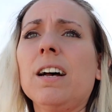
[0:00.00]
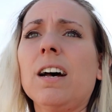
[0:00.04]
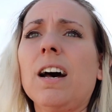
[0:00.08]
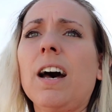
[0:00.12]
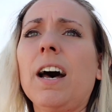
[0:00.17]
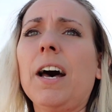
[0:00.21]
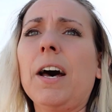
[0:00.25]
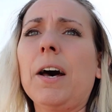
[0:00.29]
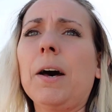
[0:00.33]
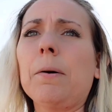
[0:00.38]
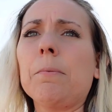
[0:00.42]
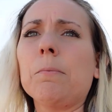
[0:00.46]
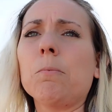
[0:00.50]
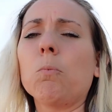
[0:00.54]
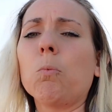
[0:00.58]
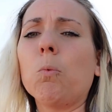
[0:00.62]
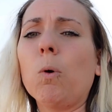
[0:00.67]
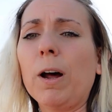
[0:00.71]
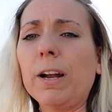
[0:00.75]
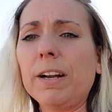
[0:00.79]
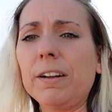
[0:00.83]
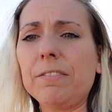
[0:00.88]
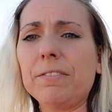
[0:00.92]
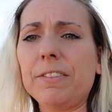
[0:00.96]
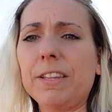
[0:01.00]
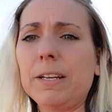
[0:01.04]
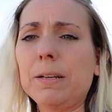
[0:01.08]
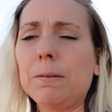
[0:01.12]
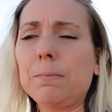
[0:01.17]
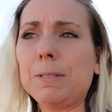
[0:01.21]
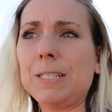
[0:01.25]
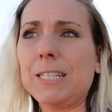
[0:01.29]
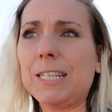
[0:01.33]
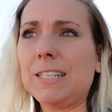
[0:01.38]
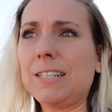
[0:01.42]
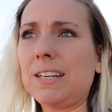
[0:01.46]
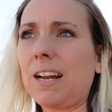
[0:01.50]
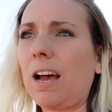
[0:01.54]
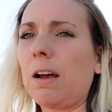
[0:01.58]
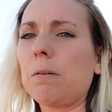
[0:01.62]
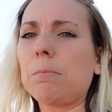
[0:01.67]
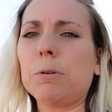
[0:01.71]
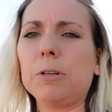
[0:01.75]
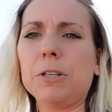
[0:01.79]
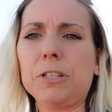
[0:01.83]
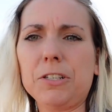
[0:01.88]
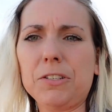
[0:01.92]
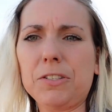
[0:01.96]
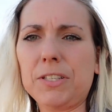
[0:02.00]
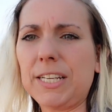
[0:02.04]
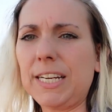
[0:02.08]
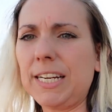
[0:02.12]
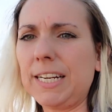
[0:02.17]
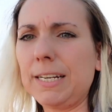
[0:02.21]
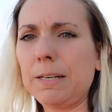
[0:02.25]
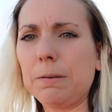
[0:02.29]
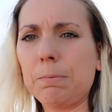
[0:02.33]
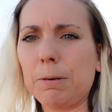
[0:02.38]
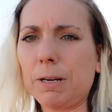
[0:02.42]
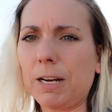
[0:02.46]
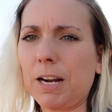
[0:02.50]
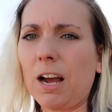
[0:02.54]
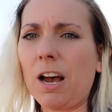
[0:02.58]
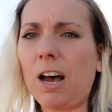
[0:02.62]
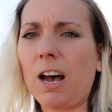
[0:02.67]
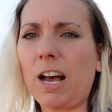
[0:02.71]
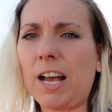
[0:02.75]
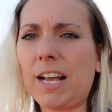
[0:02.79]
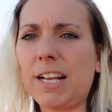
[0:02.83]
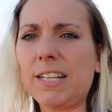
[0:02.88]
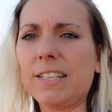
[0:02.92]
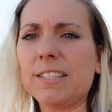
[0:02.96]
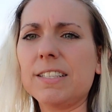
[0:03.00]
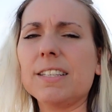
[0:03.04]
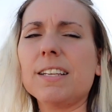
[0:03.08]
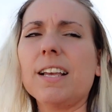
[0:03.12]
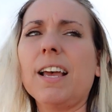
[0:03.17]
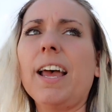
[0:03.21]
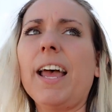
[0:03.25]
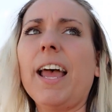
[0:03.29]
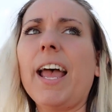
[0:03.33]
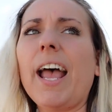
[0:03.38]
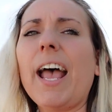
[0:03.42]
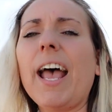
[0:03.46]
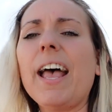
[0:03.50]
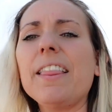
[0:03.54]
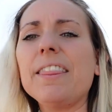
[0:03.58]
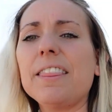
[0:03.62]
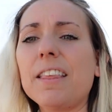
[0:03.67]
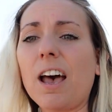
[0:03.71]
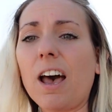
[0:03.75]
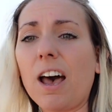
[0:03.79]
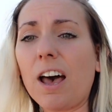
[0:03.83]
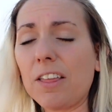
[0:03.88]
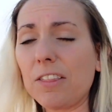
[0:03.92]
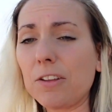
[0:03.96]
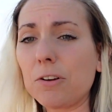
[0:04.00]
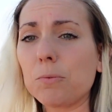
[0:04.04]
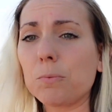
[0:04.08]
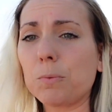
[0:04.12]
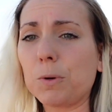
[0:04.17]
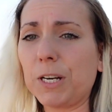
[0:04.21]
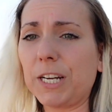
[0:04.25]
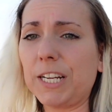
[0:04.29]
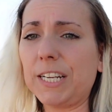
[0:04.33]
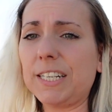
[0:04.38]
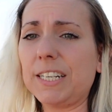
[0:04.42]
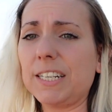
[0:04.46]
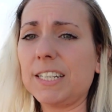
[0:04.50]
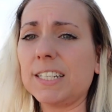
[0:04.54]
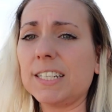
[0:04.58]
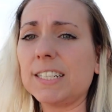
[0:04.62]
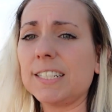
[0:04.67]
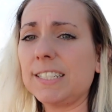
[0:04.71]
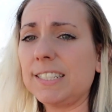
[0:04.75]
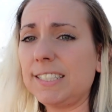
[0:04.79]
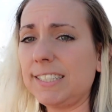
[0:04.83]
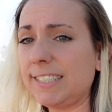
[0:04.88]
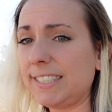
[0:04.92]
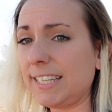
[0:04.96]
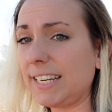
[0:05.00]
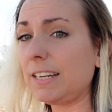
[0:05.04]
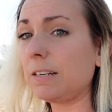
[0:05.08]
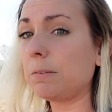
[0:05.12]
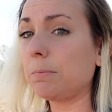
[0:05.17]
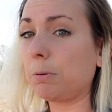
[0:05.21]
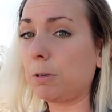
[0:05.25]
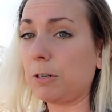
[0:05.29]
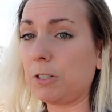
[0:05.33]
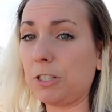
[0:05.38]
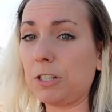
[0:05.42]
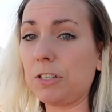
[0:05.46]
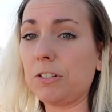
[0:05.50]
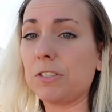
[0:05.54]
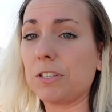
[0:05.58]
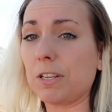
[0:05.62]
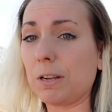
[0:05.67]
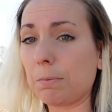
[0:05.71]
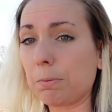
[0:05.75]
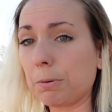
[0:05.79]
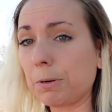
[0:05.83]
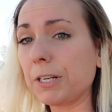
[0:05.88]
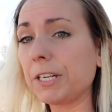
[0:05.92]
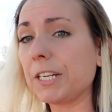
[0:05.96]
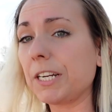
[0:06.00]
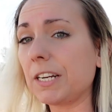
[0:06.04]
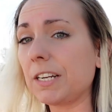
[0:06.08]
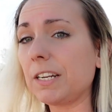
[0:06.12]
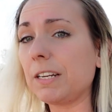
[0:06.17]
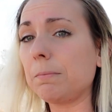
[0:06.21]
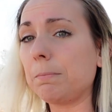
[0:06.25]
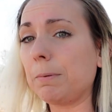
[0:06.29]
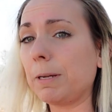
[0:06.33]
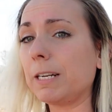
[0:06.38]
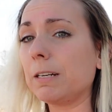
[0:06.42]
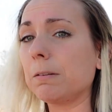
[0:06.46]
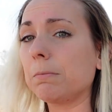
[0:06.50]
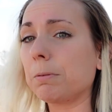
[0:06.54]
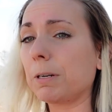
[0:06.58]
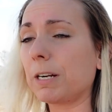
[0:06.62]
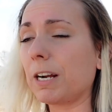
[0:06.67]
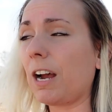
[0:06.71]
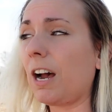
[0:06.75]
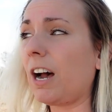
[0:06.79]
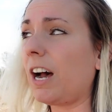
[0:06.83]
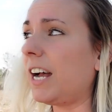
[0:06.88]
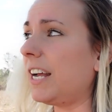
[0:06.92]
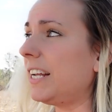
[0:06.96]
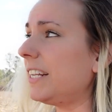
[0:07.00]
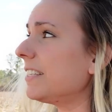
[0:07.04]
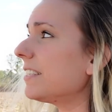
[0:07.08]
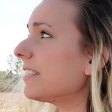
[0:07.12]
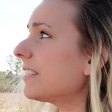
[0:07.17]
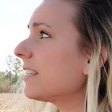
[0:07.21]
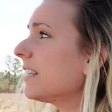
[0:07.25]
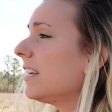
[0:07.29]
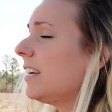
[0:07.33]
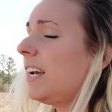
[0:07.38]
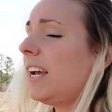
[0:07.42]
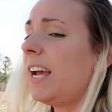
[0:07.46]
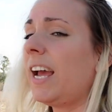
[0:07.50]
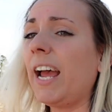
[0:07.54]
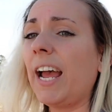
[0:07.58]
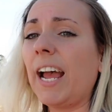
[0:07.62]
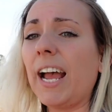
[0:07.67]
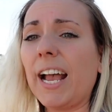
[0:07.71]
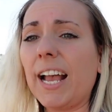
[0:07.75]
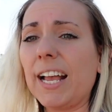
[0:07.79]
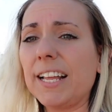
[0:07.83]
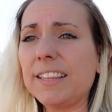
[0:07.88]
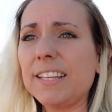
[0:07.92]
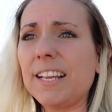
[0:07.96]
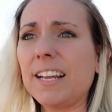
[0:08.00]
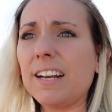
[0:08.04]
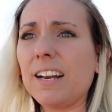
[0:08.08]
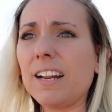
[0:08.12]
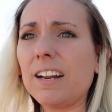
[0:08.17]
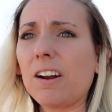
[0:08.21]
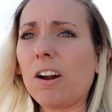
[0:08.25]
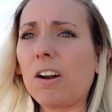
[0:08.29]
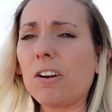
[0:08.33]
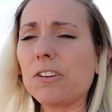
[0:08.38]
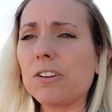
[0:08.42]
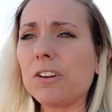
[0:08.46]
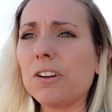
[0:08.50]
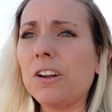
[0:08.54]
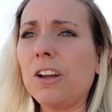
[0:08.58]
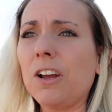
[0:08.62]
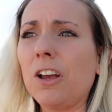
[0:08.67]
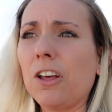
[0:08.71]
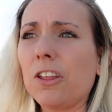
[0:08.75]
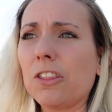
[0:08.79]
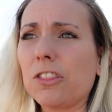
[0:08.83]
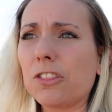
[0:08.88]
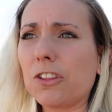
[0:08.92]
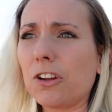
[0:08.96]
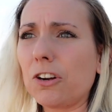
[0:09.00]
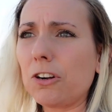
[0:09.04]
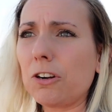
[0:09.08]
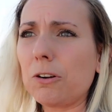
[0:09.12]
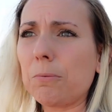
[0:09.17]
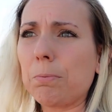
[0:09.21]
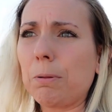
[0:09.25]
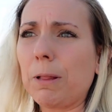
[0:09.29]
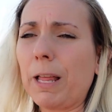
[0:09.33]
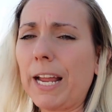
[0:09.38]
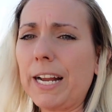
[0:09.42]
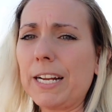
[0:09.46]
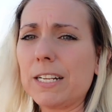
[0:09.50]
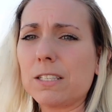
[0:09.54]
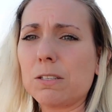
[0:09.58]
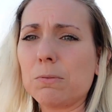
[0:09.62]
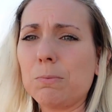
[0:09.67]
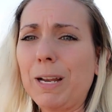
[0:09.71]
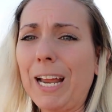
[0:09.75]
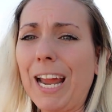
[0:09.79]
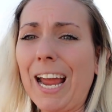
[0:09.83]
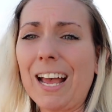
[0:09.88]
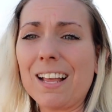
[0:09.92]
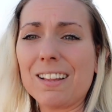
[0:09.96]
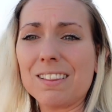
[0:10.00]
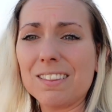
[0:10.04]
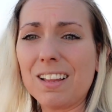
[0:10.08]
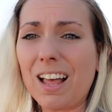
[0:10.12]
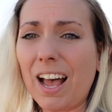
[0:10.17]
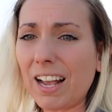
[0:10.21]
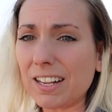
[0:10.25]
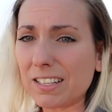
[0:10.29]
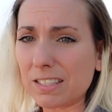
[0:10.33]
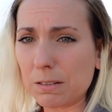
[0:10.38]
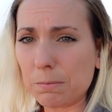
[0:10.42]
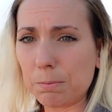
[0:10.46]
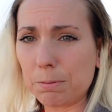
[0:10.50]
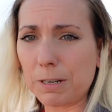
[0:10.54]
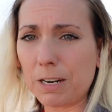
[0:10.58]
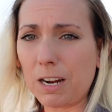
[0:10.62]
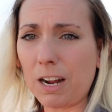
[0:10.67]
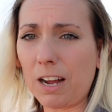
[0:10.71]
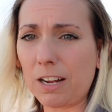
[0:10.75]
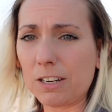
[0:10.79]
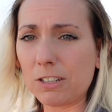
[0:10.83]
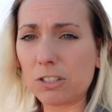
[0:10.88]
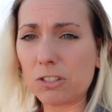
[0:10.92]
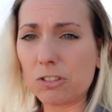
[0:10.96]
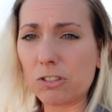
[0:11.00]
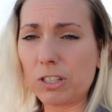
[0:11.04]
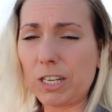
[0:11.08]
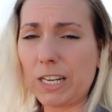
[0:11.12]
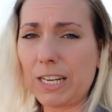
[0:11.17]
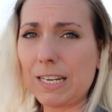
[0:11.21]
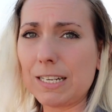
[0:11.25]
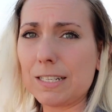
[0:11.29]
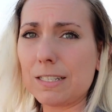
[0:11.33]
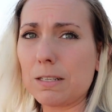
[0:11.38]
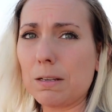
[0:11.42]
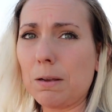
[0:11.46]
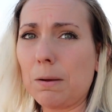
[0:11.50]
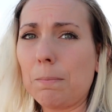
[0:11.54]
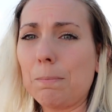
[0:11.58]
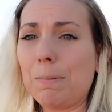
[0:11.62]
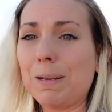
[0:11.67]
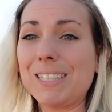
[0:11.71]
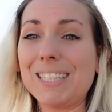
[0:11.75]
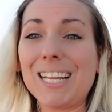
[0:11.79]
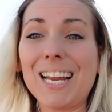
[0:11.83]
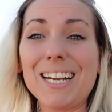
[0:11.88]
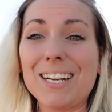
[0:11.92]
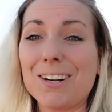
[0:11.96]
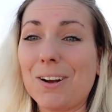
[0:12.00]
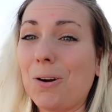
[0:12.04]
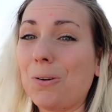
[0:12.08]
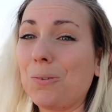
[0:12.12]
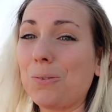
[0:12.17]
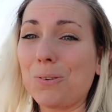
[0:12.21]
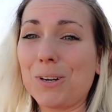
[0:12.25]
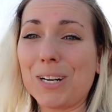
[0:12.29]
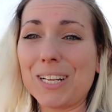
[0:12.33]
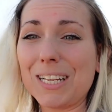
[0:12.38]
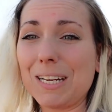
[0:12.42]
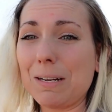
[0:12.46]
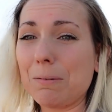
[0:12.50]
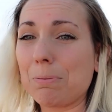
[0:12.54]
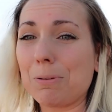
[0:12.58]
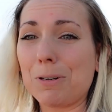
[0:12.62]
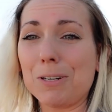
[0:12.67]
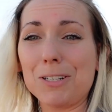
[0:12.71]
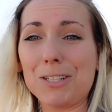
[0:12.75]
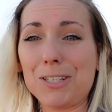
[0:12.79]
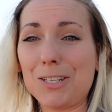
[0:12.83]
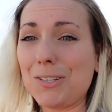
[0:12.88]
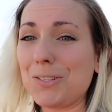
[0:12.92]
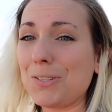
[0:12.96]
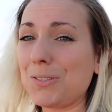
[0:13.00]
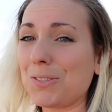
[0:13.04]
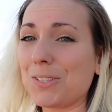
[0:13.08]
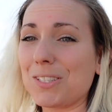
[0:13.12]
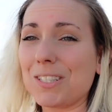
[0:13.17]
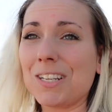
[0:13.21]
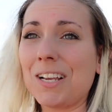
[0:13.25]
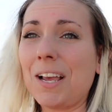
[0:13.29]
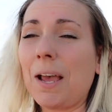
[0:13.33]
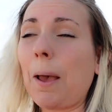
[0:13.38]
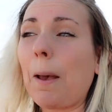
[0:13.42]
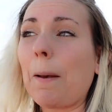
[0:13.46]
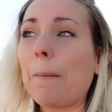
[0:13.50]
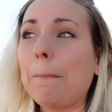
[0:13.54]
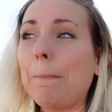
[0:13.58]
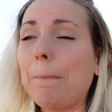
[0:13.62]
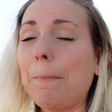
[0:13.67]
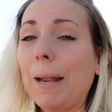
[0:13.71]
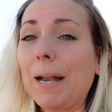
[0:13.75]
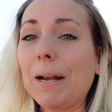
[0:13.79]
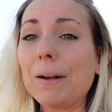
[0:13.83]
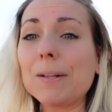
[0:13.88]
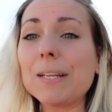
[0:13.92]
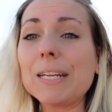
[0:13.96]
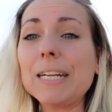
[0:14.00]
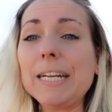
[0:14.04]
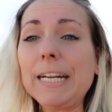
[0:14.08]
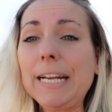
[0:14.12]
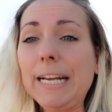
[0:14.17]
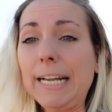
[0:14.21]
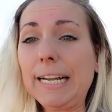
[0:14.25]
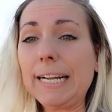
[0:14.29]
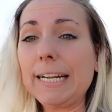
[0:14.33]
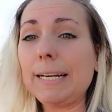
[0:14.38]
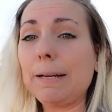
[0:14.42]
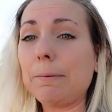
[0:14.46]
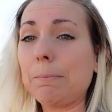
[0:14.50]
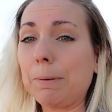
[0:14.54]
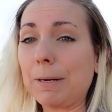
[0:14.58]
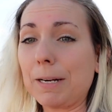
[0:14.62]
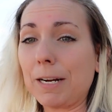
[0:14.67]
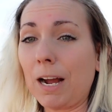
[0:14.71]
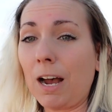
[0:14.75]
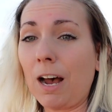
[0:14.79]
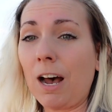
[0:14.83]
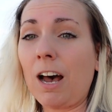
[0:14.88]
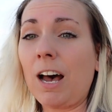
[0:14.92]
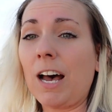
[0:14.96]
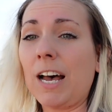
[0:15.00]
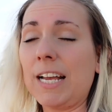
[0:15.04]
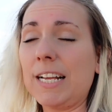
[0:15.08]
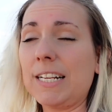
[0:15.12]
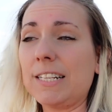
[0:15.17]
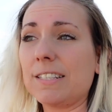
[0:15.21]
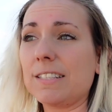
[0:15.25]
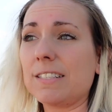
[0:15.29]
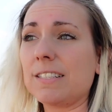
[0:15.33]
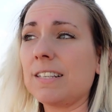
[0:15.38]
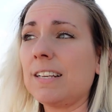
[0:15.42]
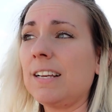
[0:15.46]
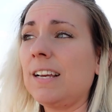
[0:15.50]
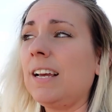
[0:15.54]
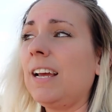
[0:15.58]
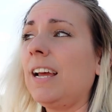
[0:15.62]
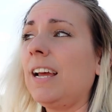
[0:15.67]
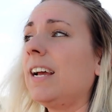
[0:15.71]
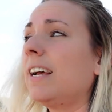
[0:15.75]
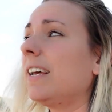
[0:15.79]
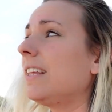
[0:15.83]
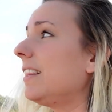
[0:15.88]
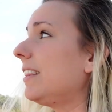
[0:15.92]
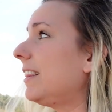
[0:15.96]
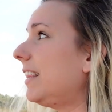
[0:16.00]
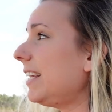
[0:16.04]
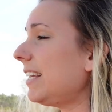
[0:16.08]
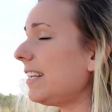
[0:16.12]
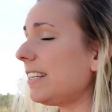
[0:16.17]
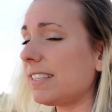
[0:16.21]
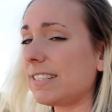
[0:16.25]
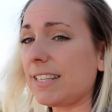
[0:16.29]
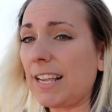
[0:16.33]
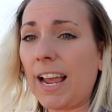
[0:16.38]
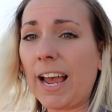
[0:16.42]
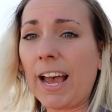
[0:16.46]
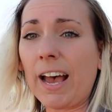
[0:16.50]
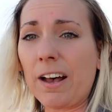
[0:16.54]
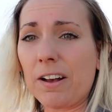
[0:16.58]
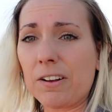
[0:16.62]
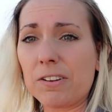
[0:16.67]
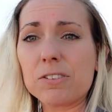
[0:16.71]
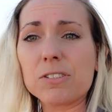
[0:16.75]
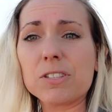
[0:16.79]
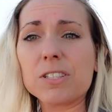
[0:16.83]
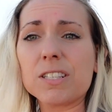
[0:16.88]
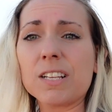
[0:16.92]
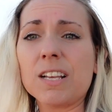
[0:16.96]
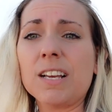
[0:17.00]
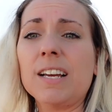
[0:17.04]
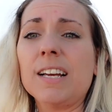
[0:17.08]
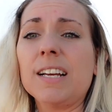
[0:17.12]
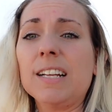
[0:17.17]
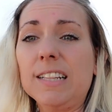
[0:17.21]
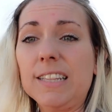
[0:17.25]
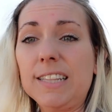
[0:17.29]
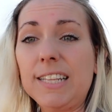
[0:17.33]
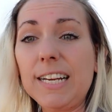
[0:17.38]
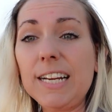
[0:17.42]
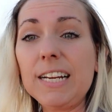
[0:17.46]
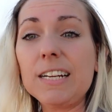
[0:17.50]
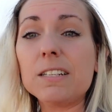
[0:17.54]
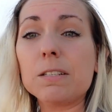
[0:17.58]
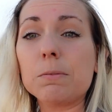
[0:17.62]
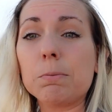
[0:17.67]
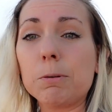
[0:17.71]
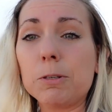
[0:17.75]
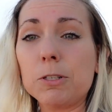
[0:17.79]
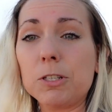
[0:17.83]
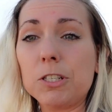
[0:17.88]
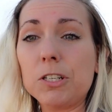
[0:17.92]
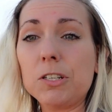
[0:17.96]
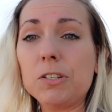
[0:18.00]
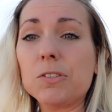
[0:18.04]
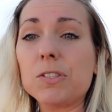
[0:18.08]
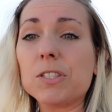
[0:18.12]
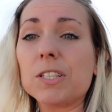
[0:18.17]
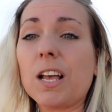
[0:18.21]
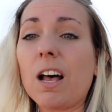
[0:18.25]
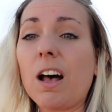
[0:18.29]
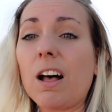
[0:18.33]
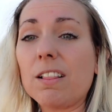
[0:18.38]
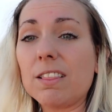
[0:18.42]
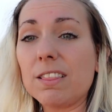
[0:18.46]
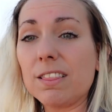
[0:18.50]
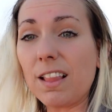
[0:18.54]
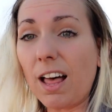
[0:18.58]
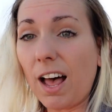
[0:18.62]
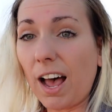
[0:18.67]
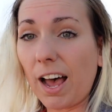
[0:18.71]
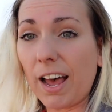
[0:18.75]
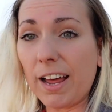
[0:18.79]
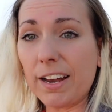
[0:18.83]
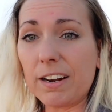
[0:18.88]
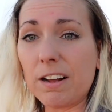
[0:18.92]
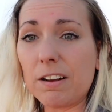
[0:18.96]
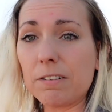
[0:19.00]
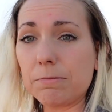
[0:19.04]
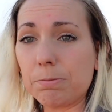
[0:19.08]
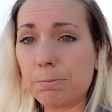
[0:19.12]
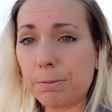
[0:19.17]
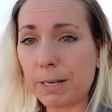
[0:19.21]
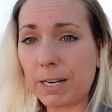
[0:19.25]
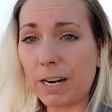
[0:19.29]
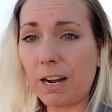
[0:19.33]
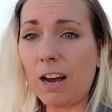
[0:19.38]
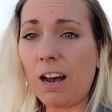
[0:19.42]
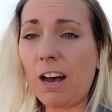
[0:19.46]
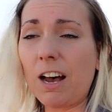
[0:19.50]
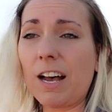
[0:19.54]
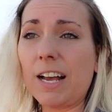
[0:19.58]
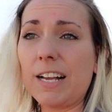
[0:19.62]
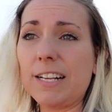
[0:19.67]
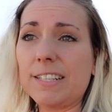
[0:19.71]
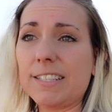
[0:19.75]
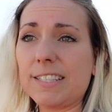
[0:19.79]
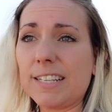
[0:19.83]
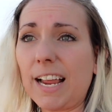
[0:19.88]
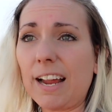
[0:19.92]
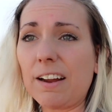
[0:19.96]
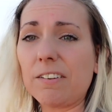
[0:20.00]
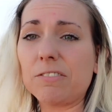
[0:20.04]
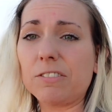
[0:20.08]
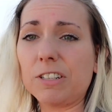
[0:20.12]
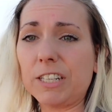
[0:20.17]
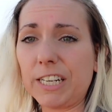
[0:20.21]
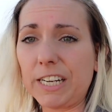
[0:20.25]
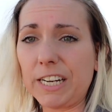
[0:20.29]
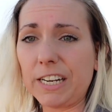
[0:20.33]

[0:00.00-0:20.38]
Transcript: one of them did not produce any pecans, and the other one did produce a pretty good bit of pecans. And then at our third place, we had lots of pecan trees, but they don't really produce barely any pecans. This house, these produce a lot of pecans every